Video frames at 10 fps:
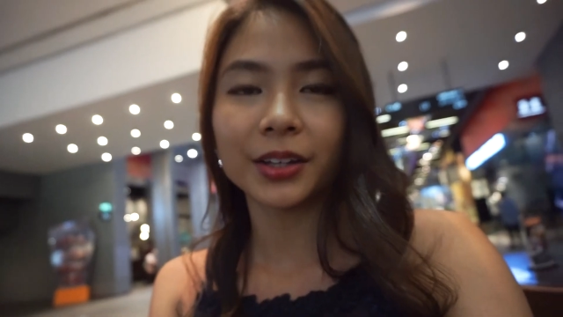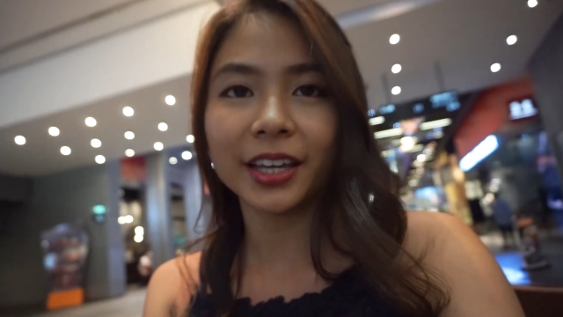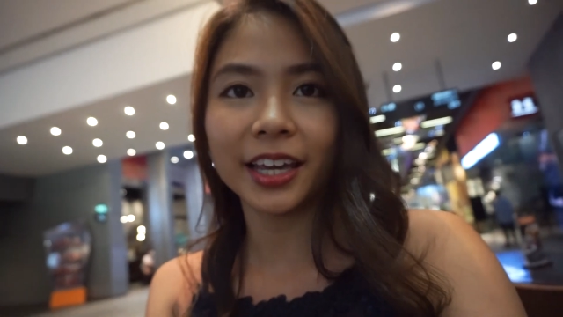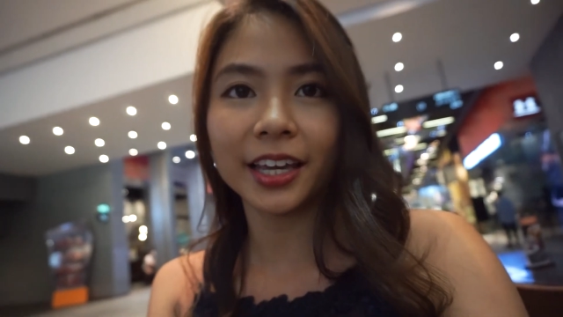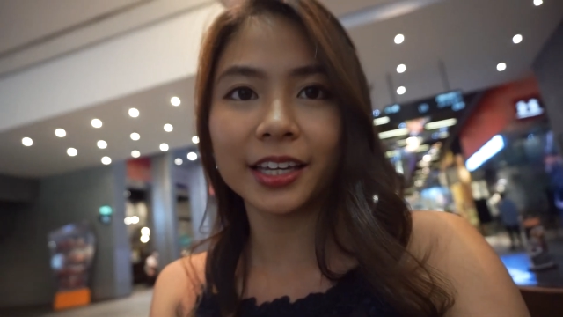
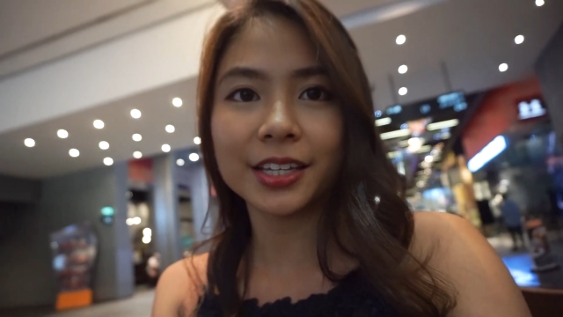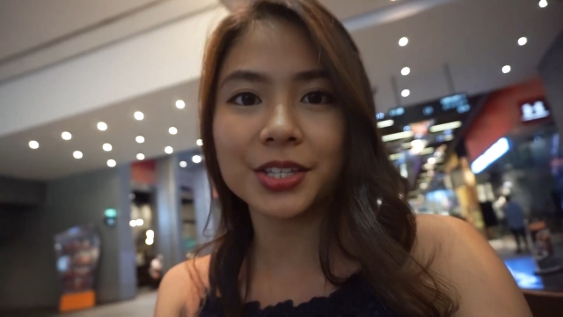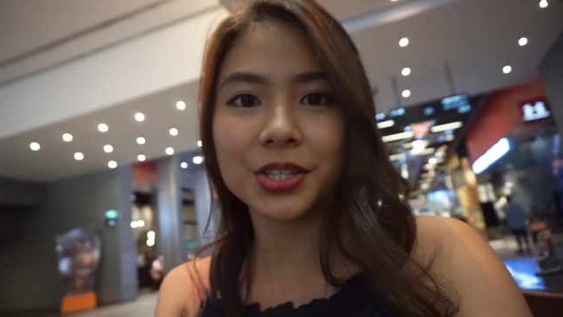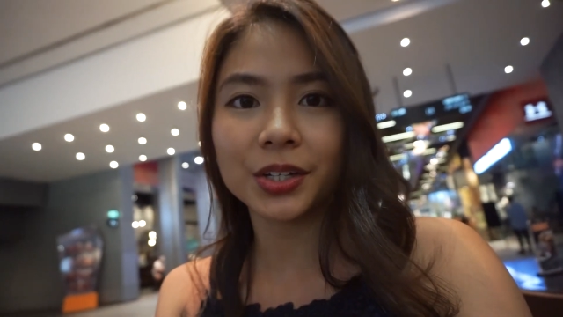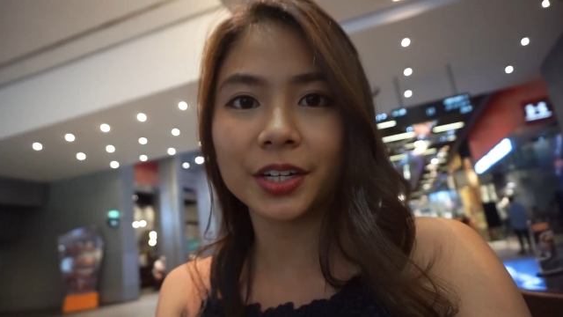Okay,
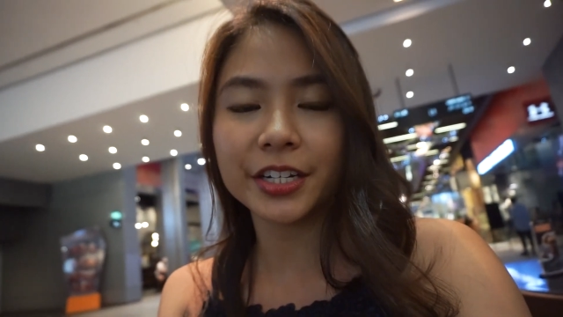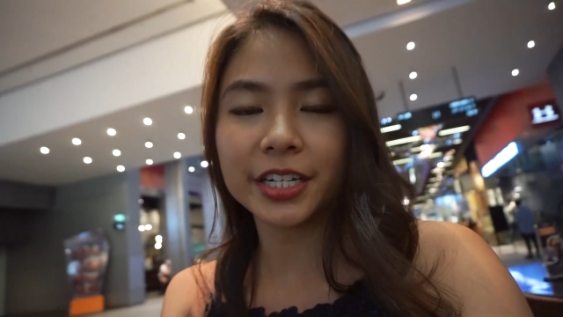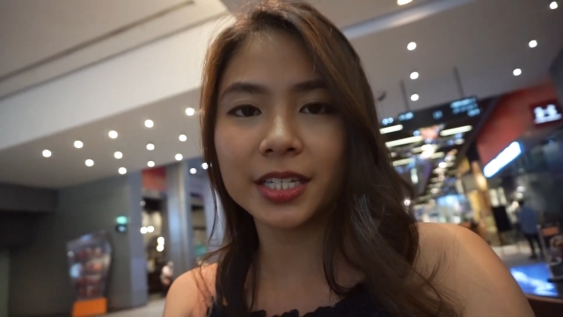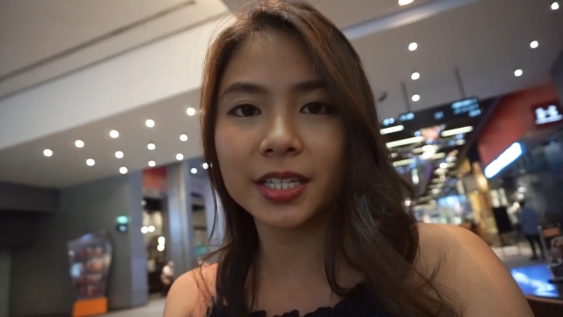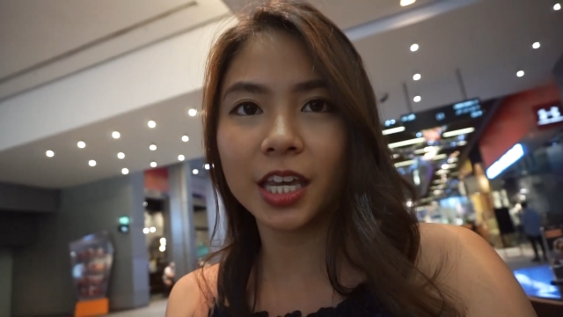so I
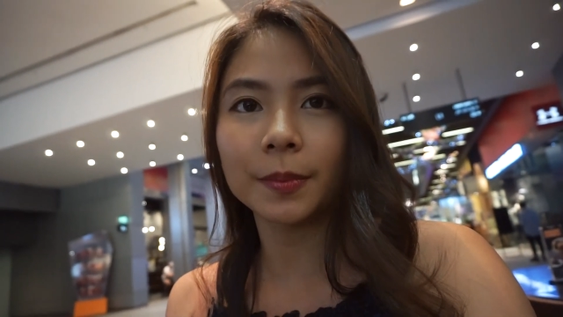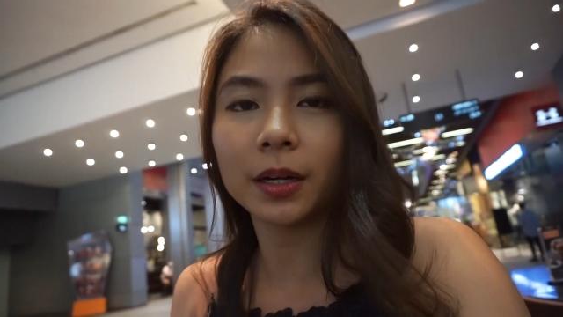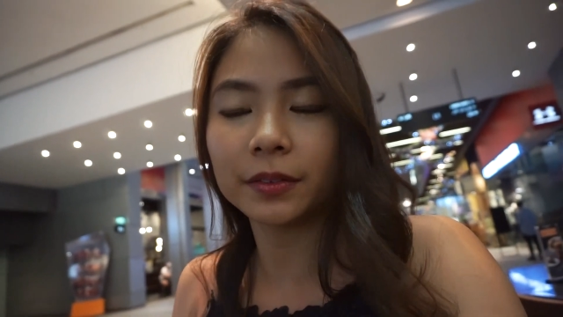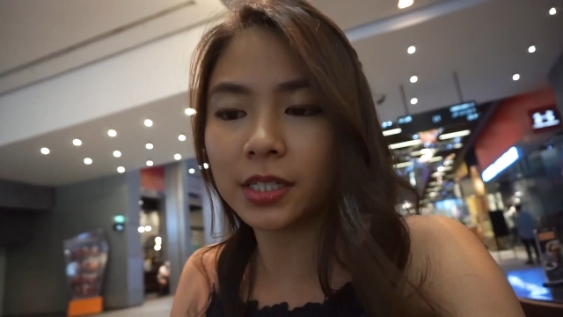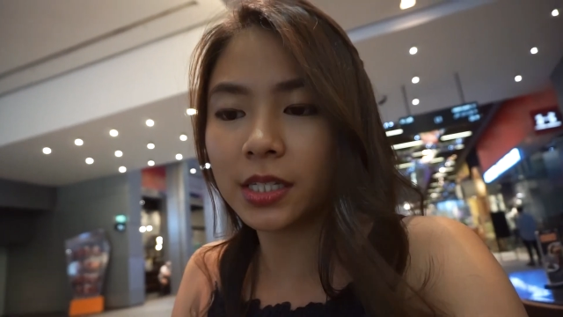just came
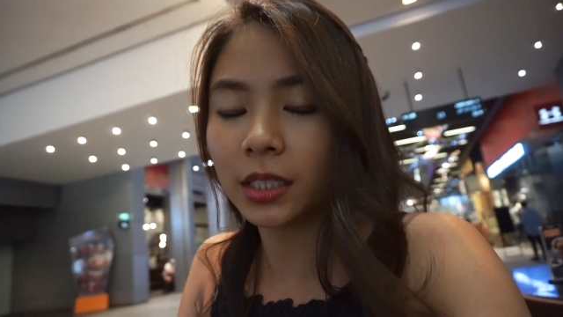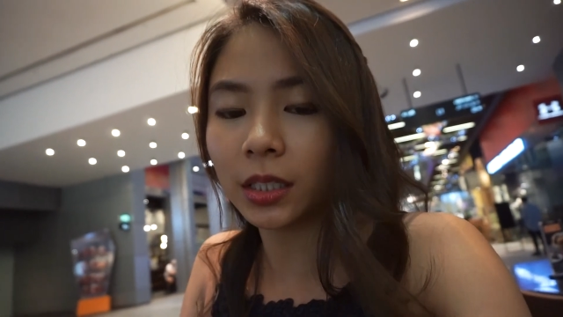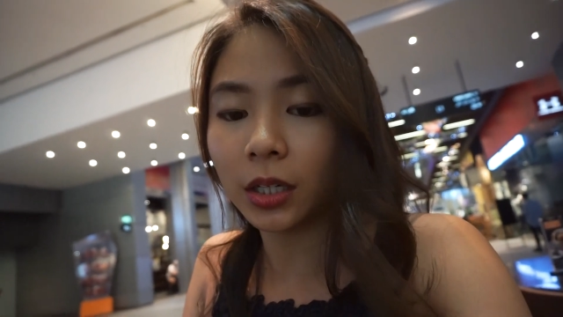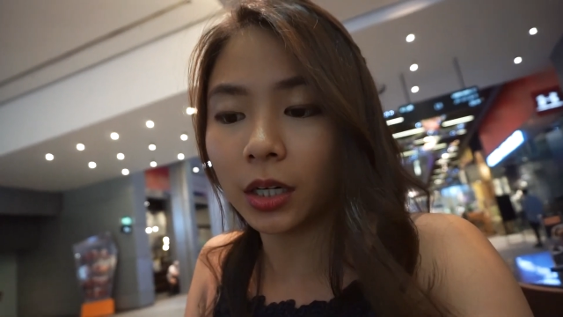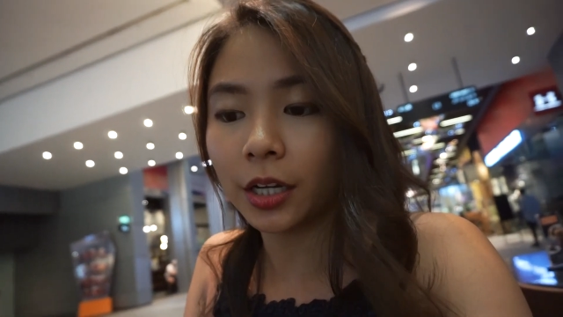out with the
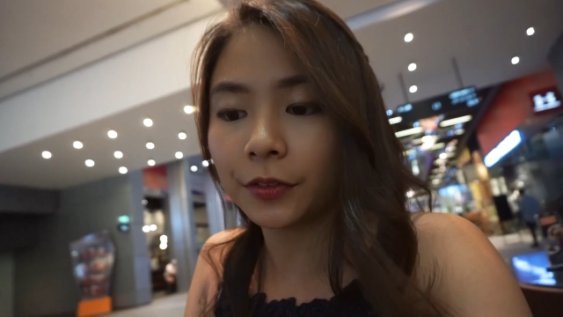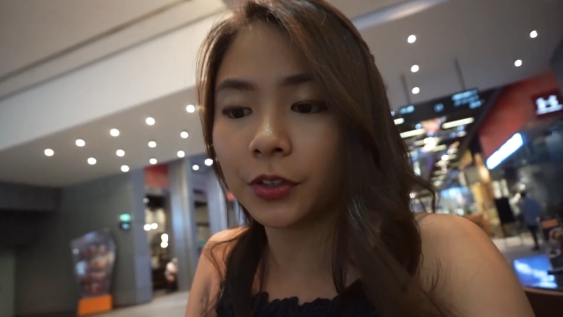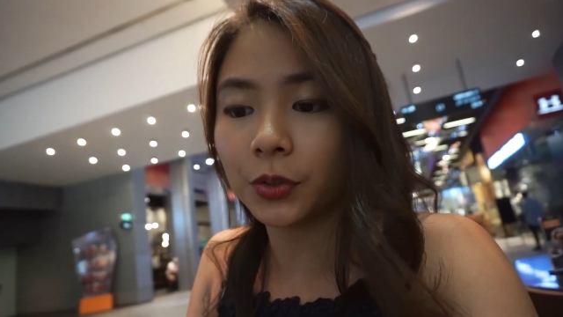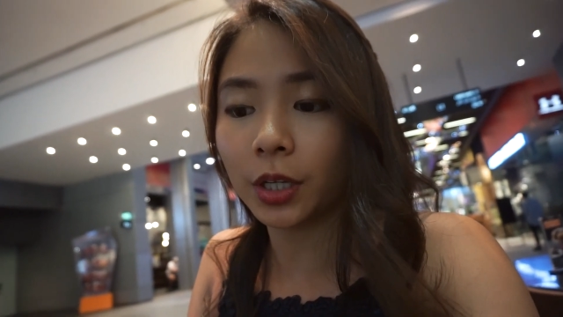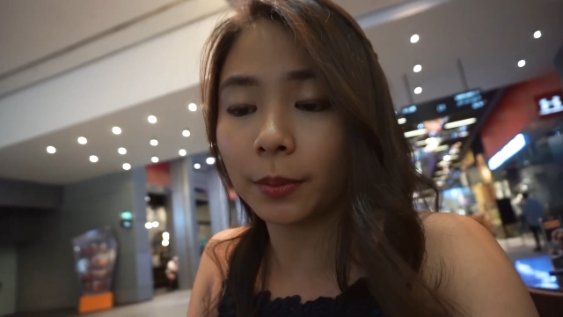salon
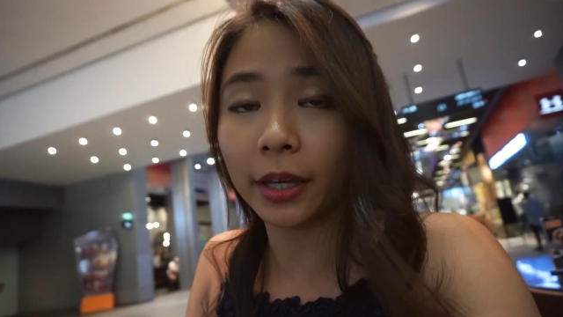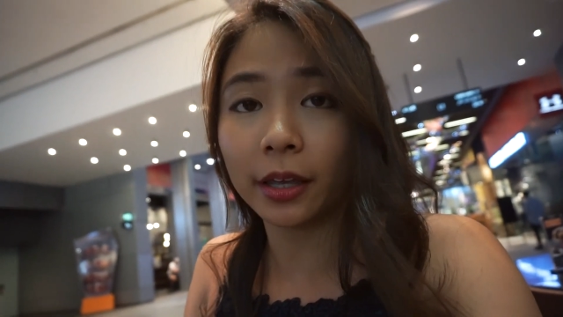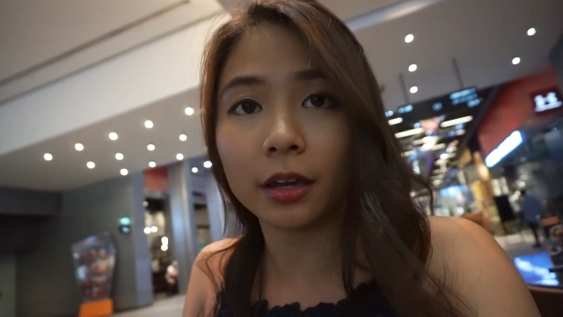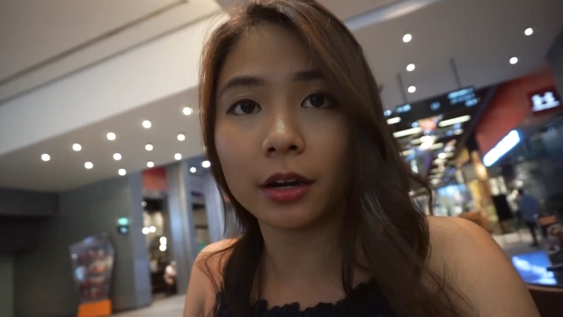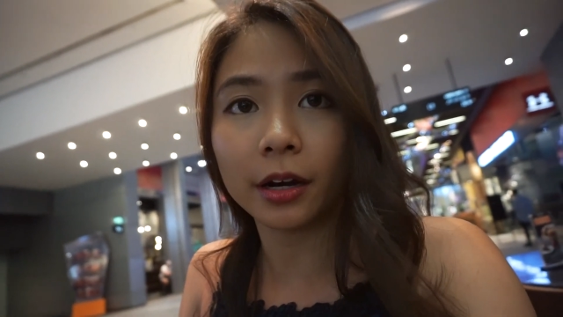after doing my
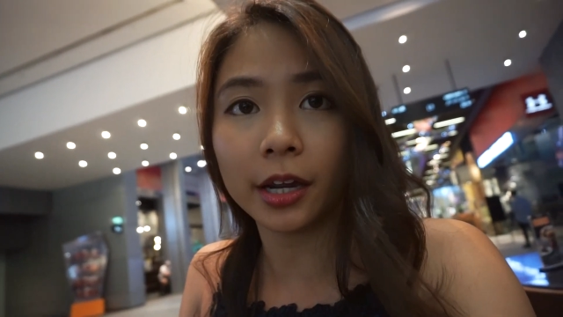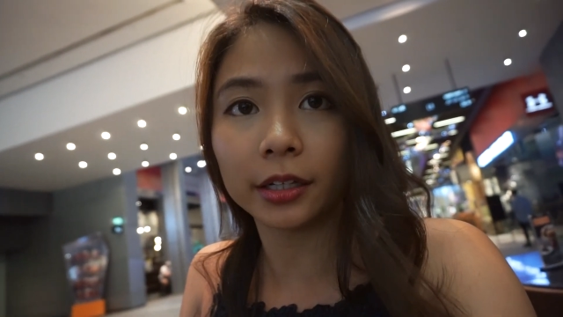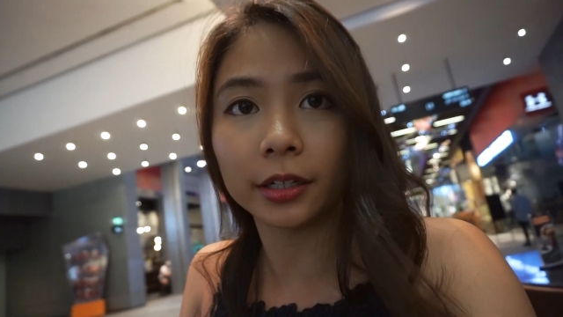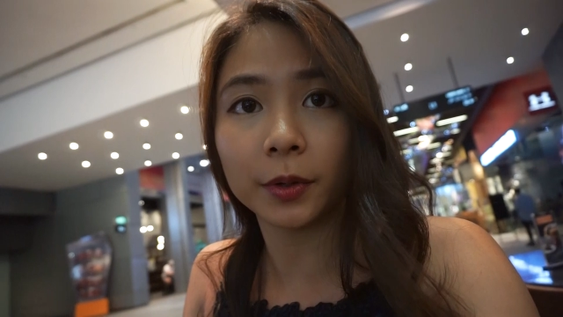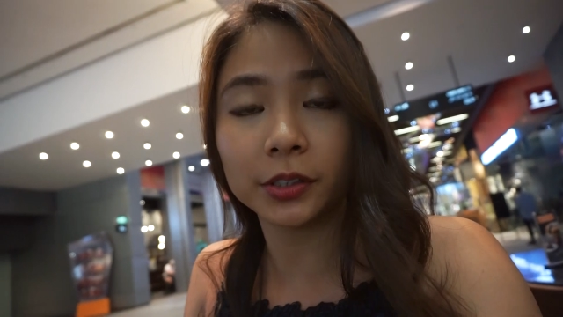hair
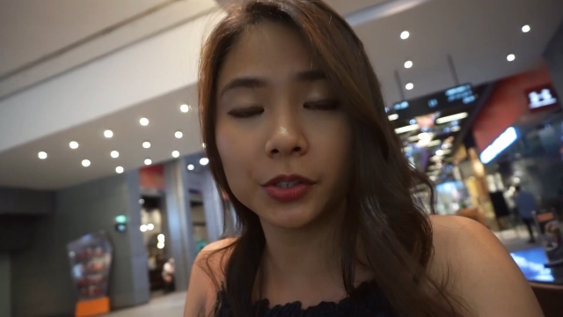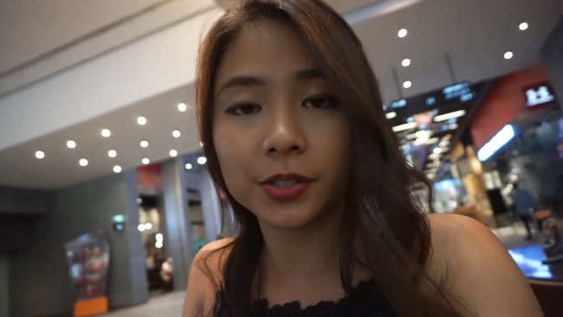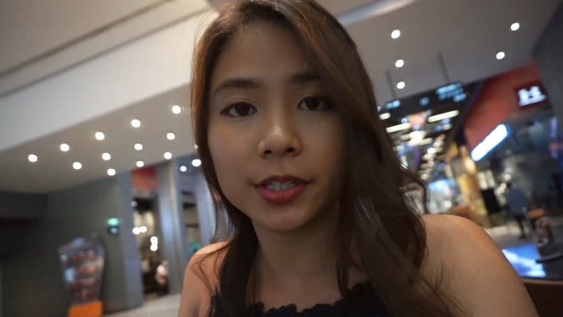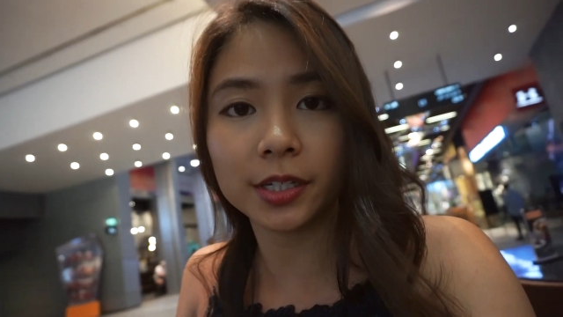and I wanted to